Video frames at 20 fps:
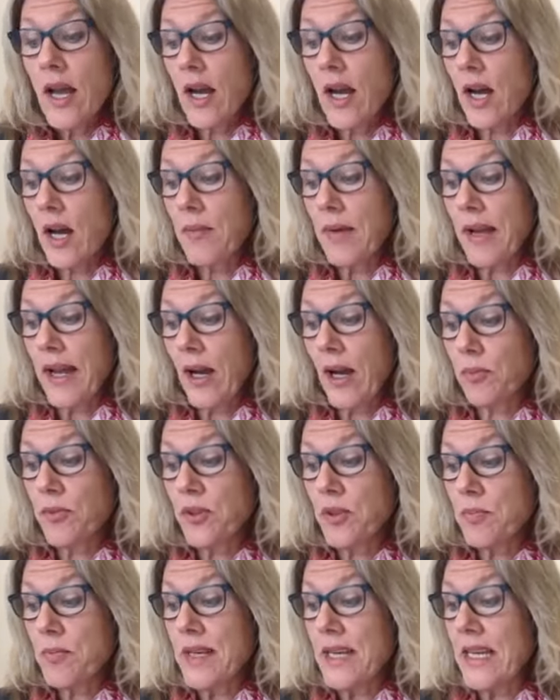
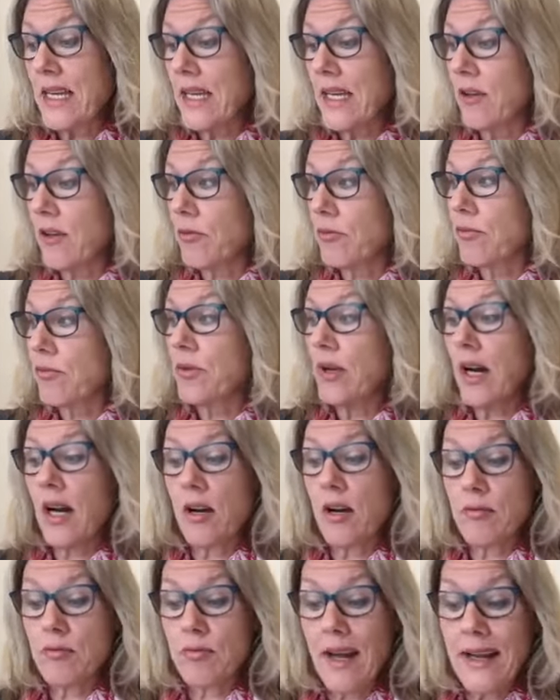helped me
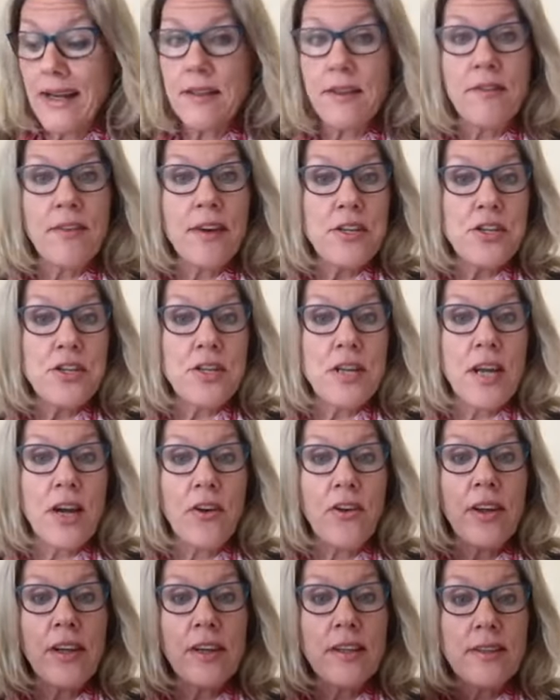write the
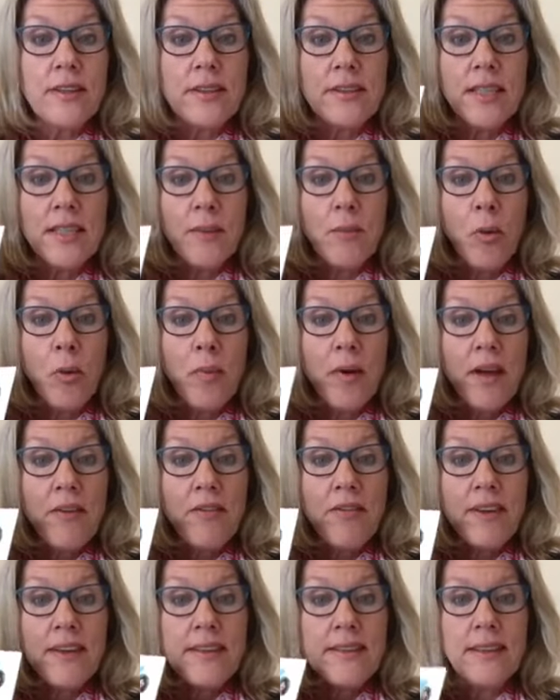vegetarian SIBO
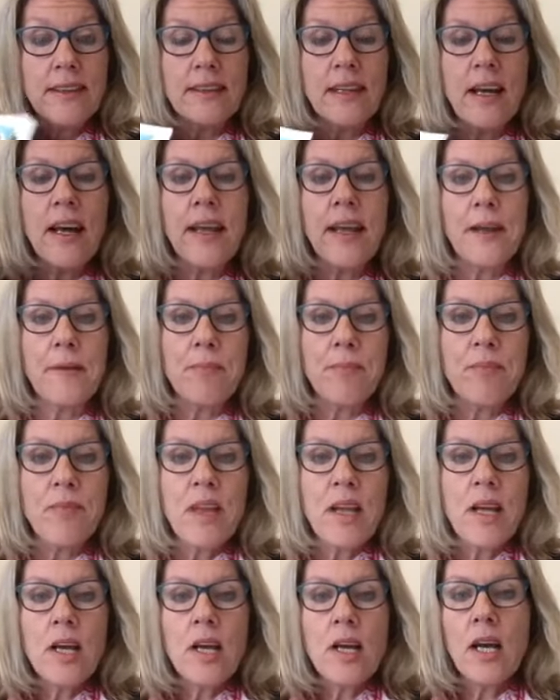biphasic diet.
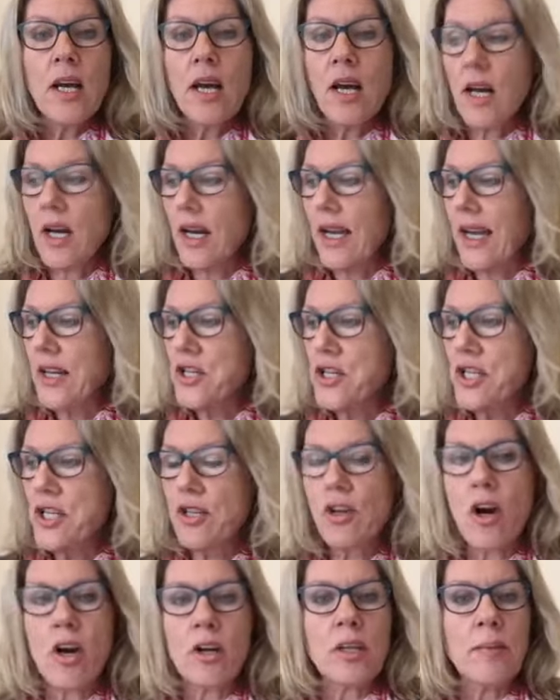And she
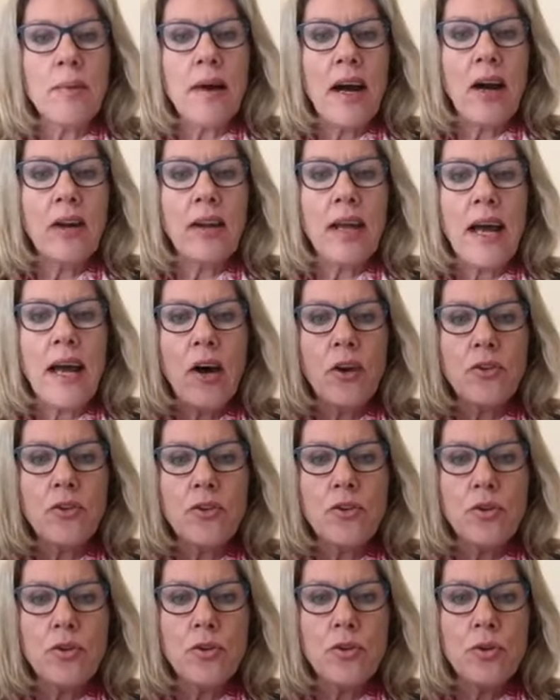talked about how
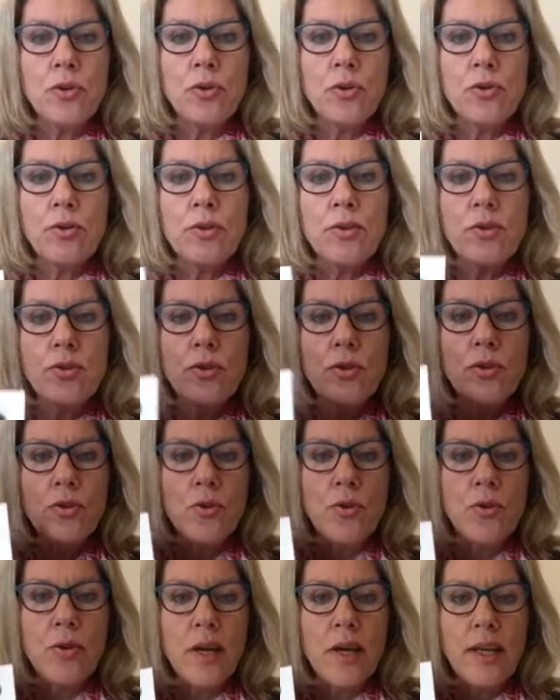to
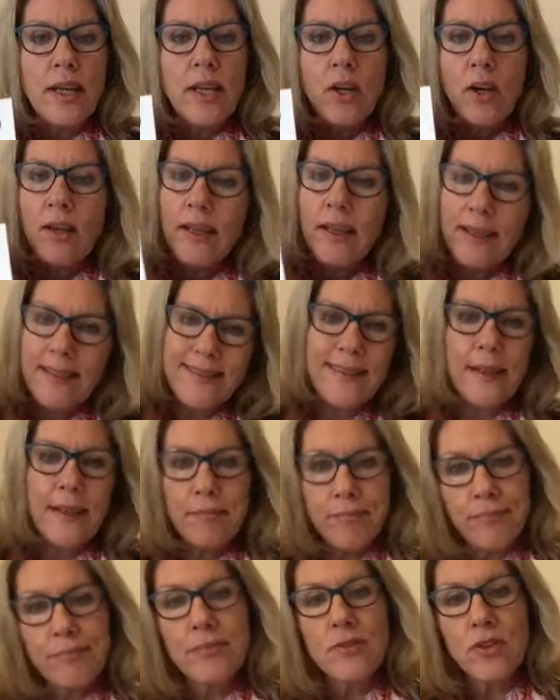do, like I said,
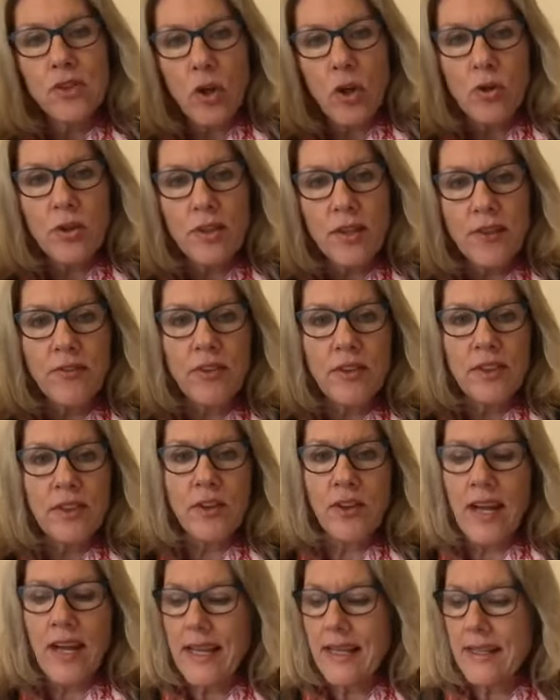soak different
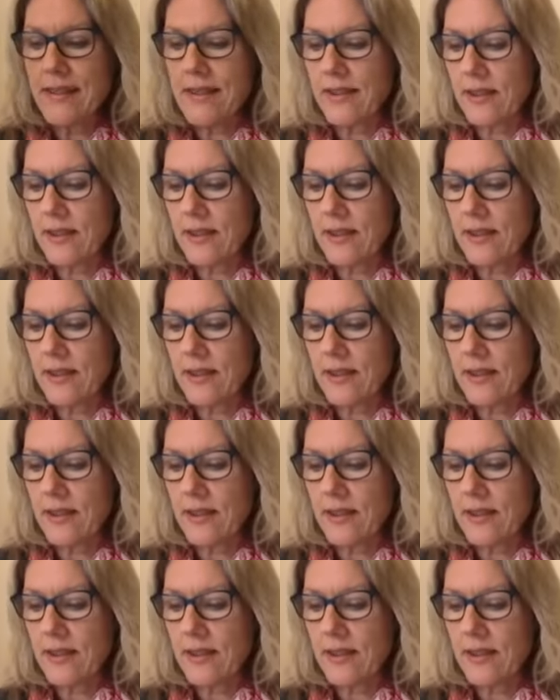grains